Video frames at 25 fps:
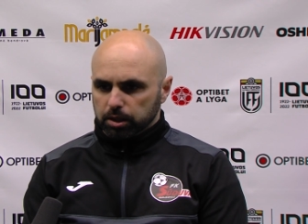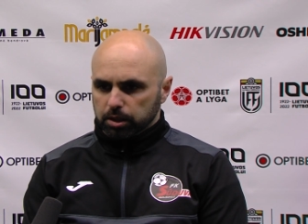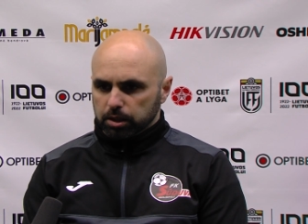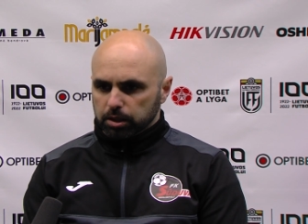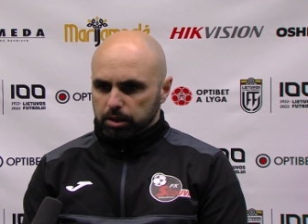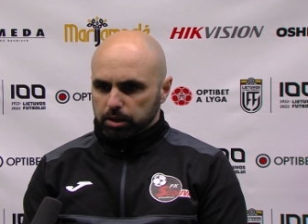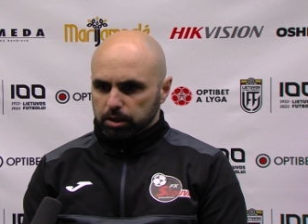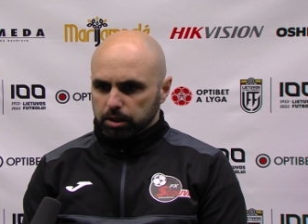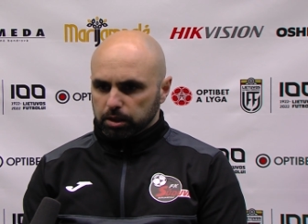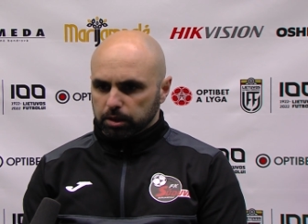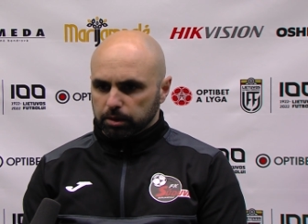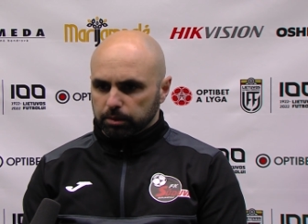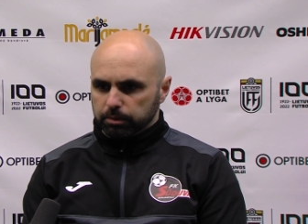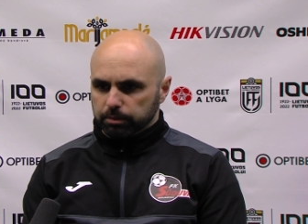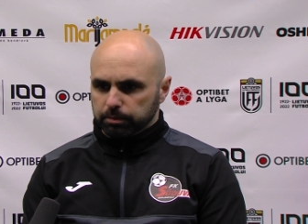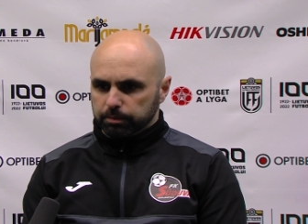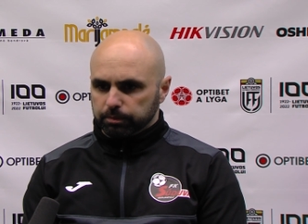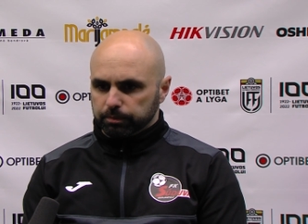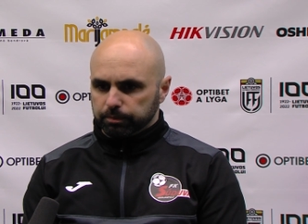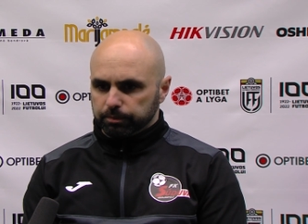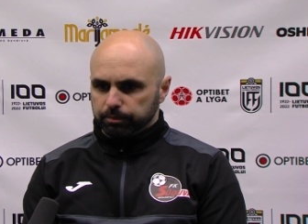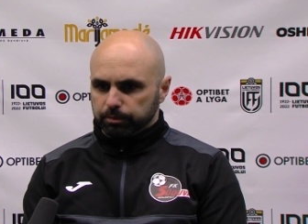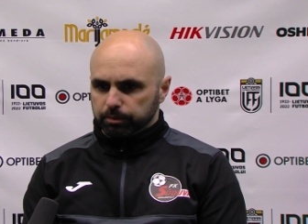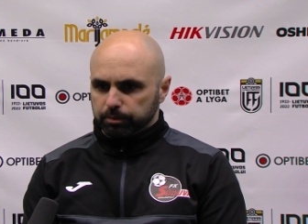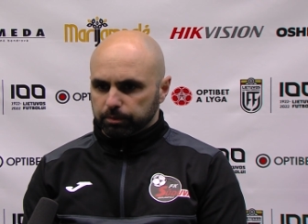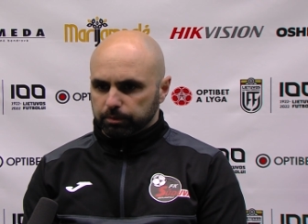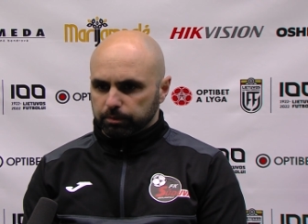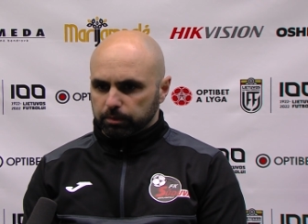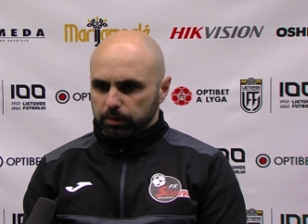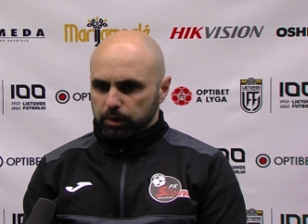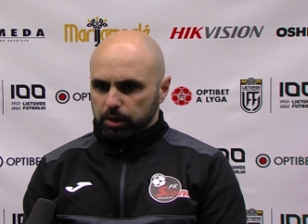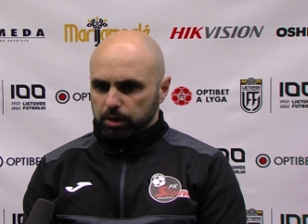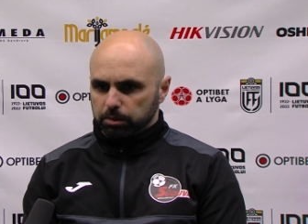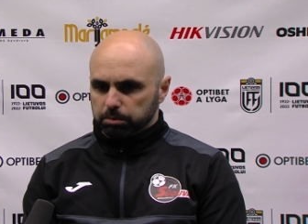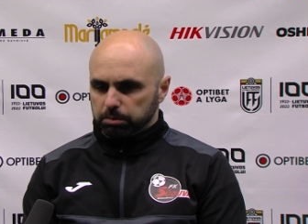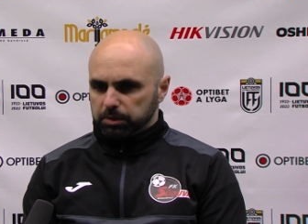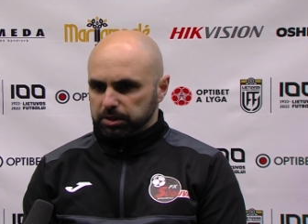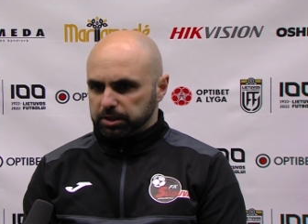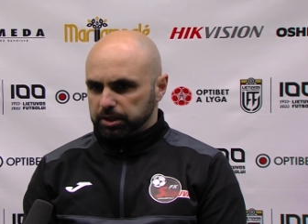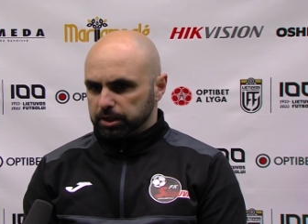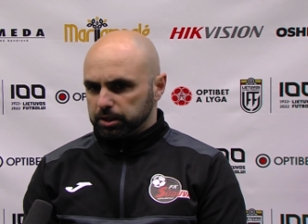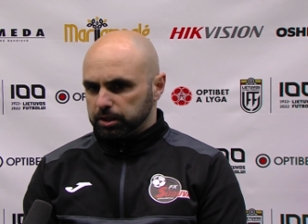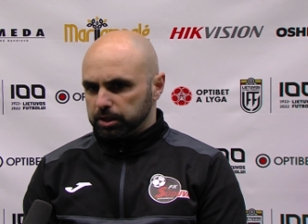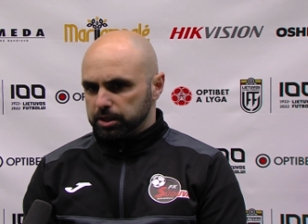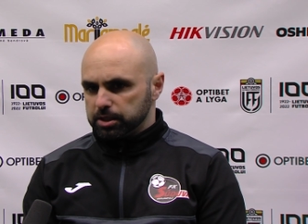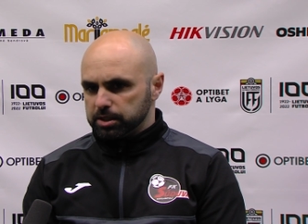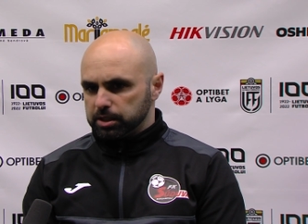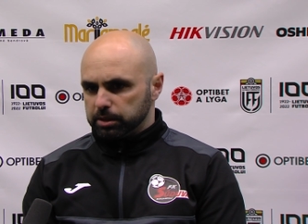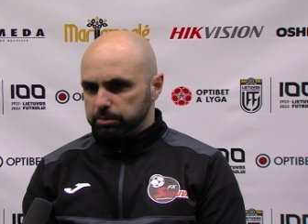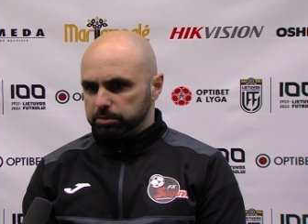Um, but at
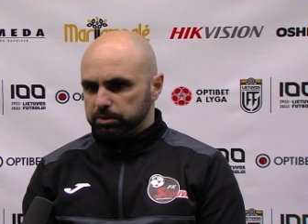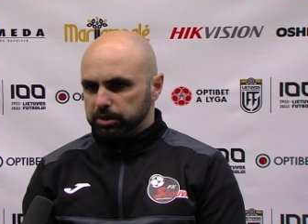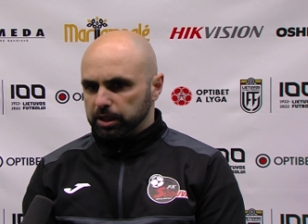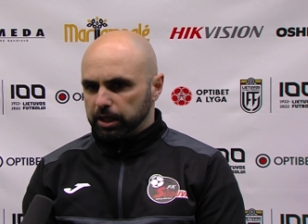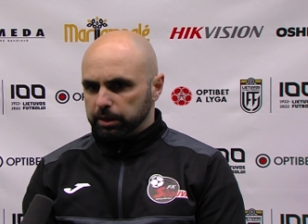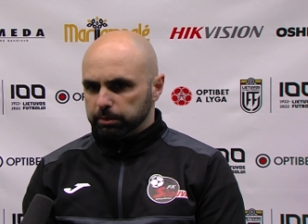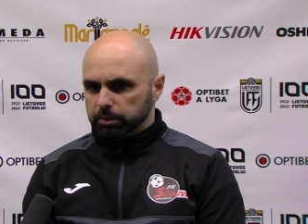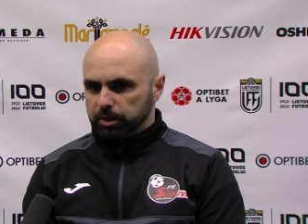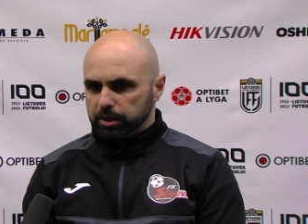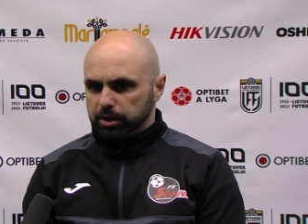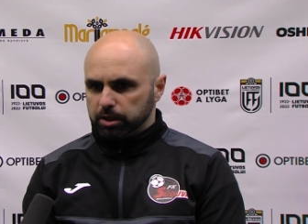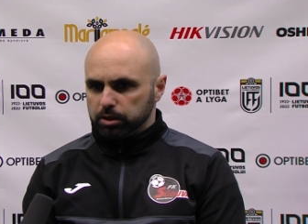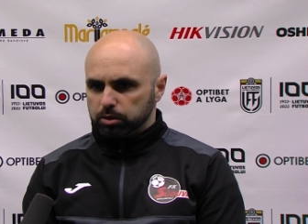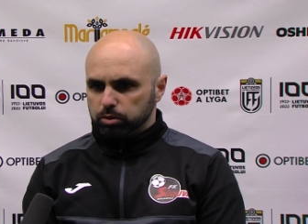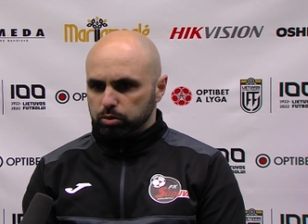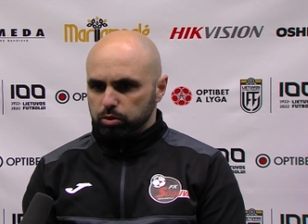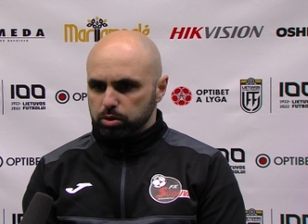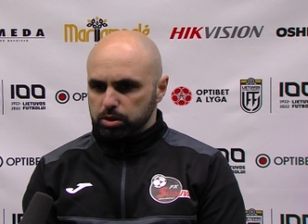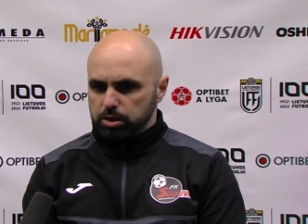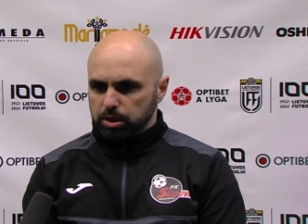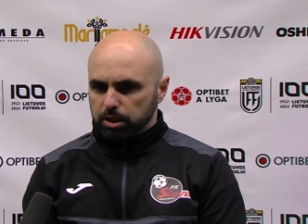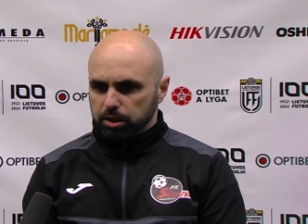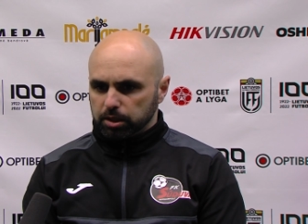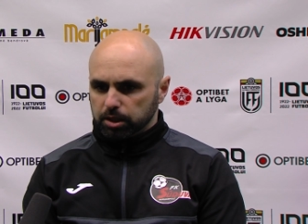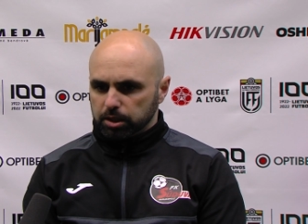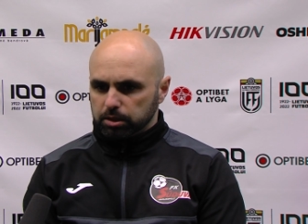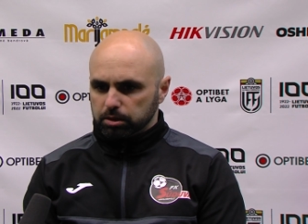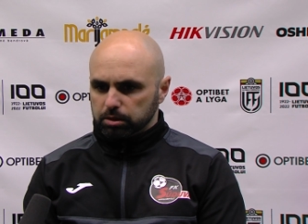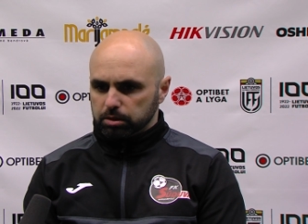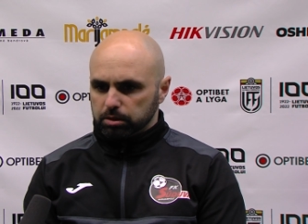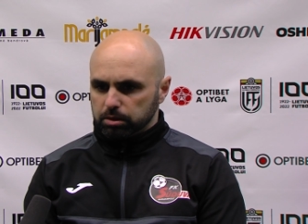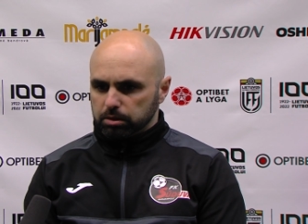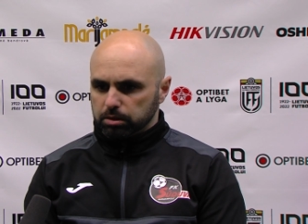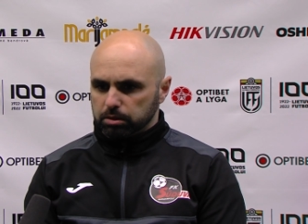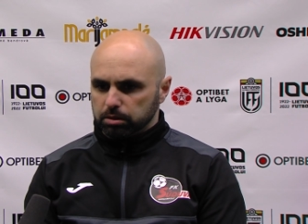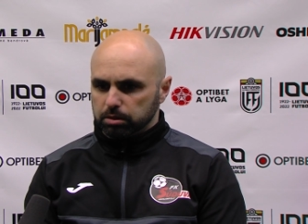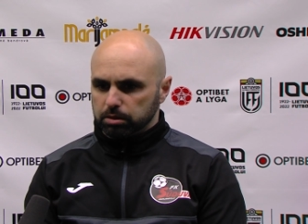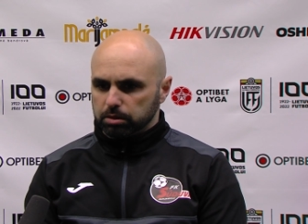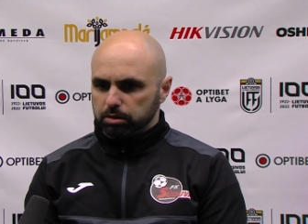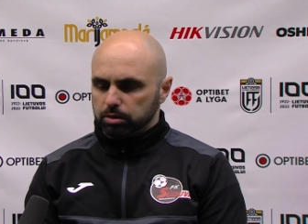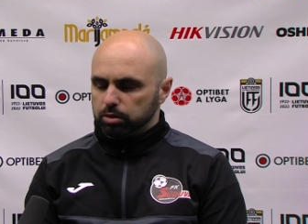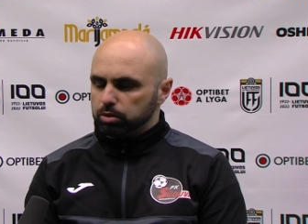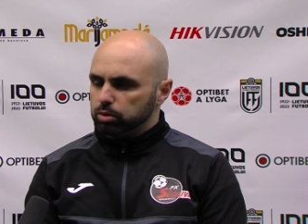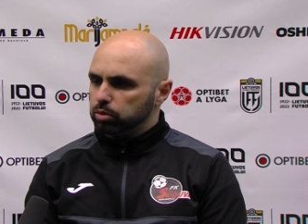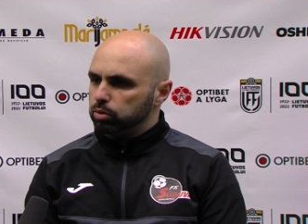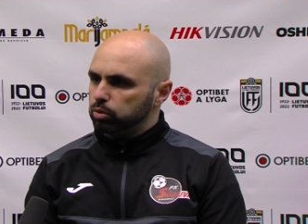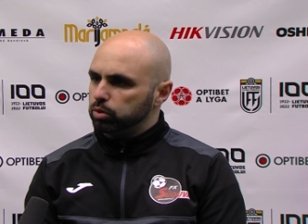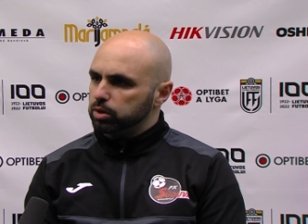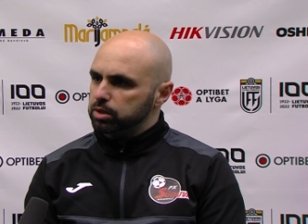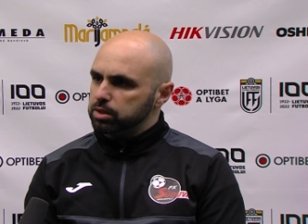the same time, I need to say that uh,
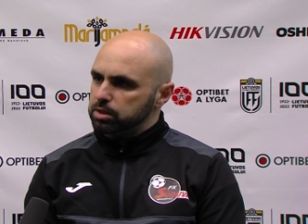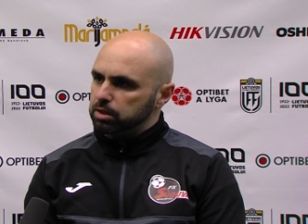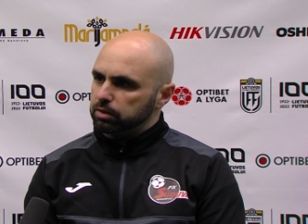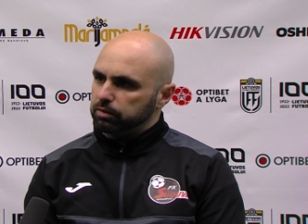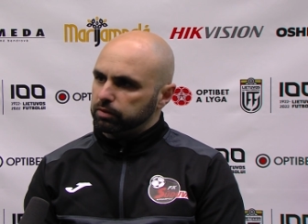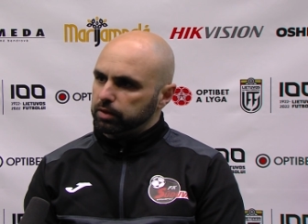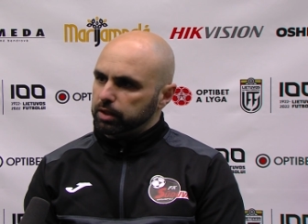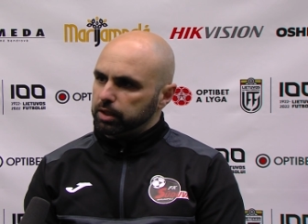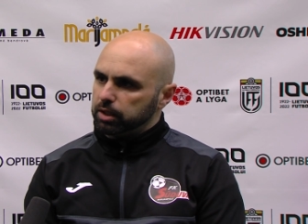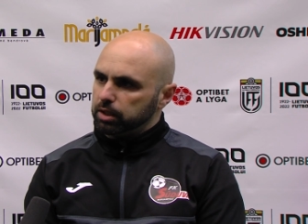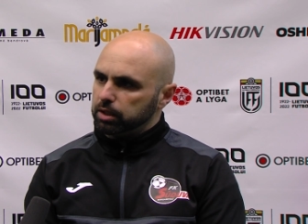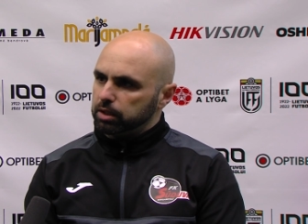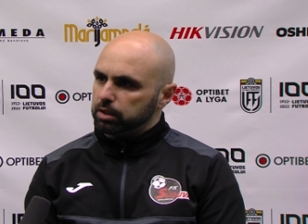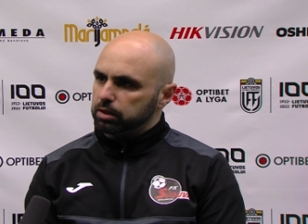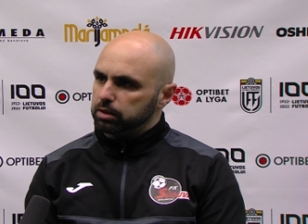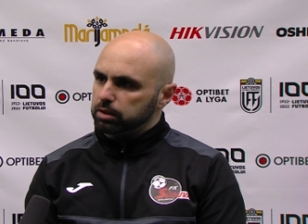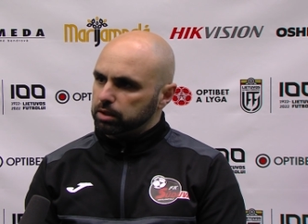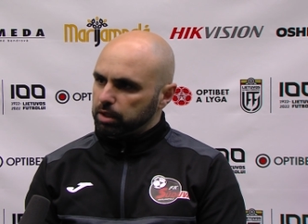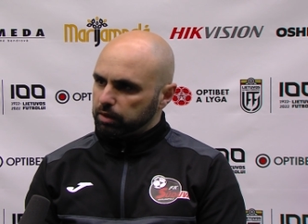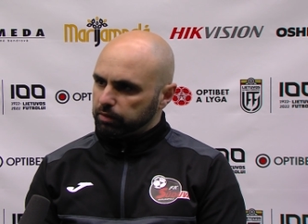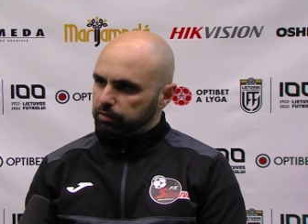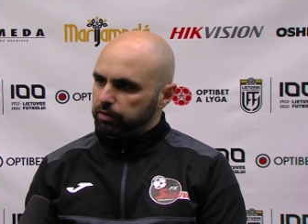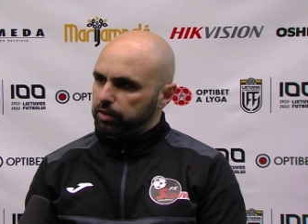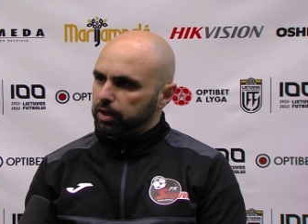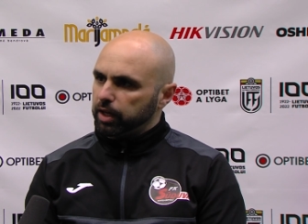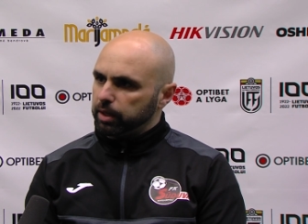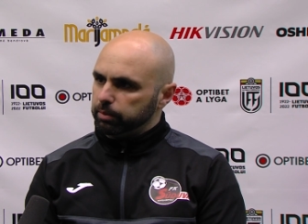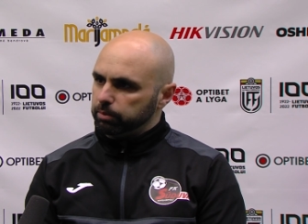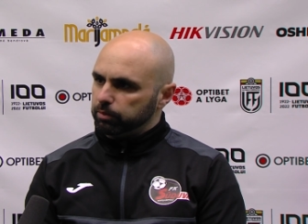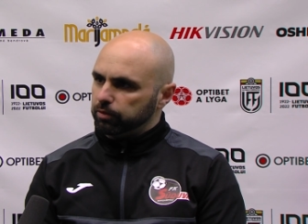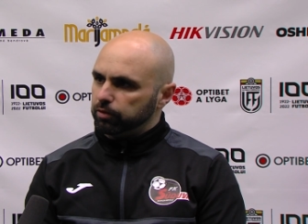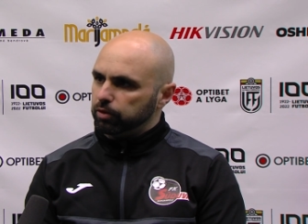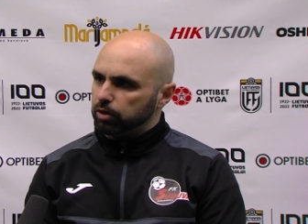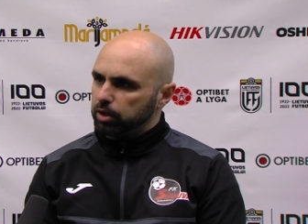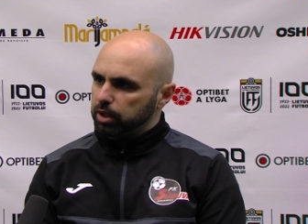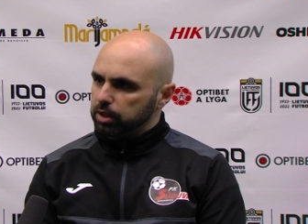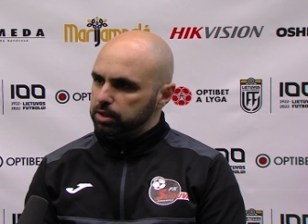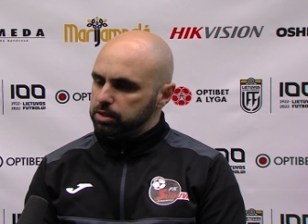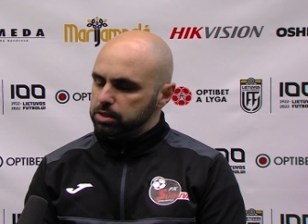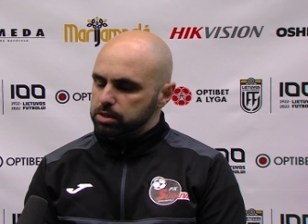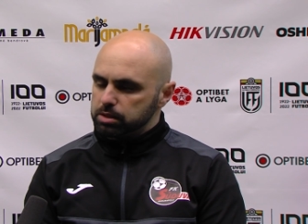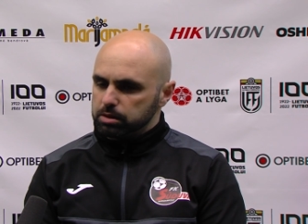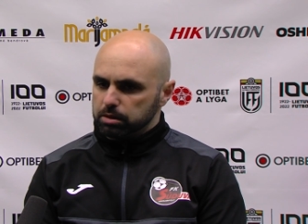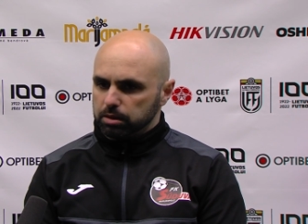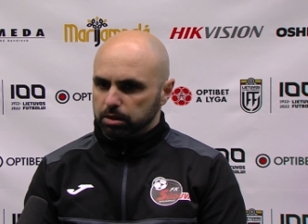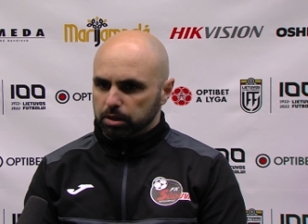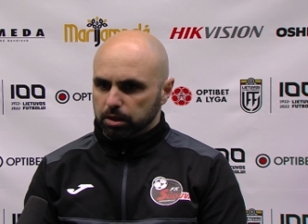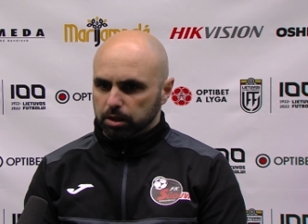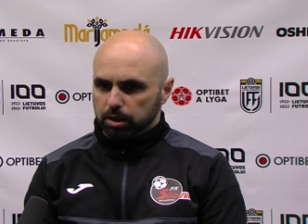was a very tough game for us.